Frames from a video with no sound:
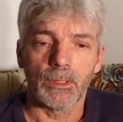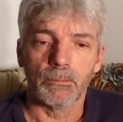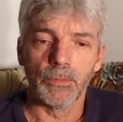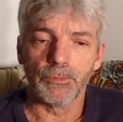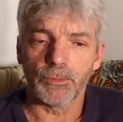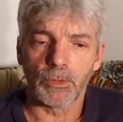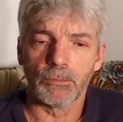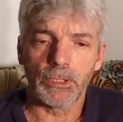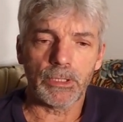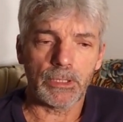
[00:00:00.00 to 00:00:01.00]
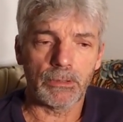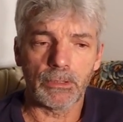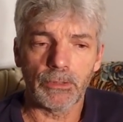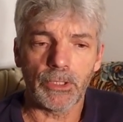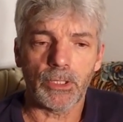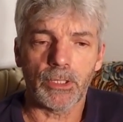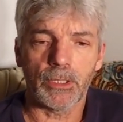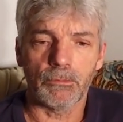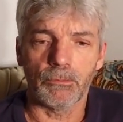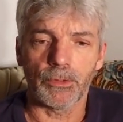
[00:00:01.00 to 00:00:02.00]
Before we carry
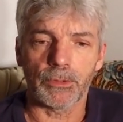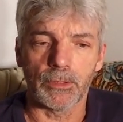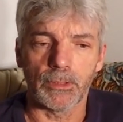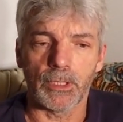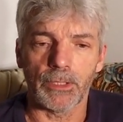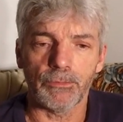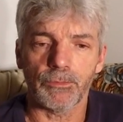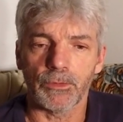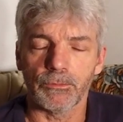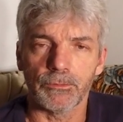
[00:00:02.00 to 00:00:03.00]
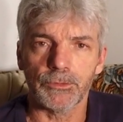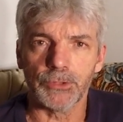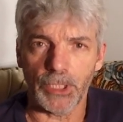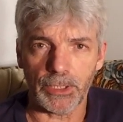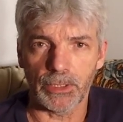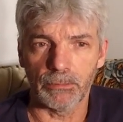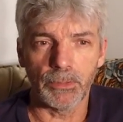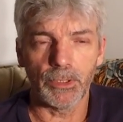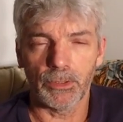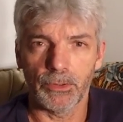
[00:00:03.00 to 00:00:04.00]
on with the life of
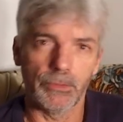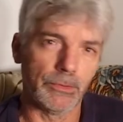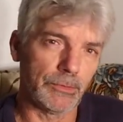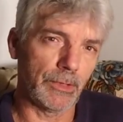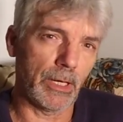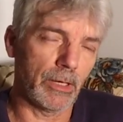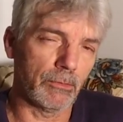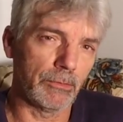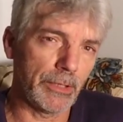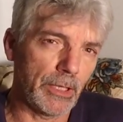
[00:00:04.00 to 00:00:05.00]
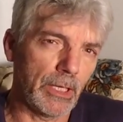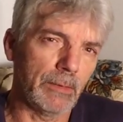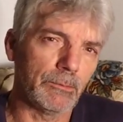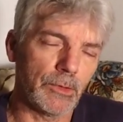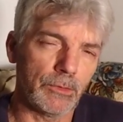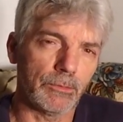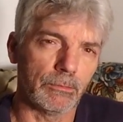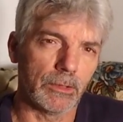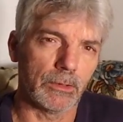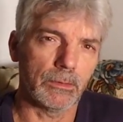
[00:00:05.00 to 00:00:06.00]
Jacob, who is now renamed
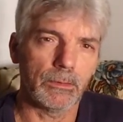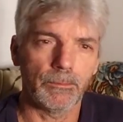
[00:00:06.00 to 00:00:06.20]
Israel,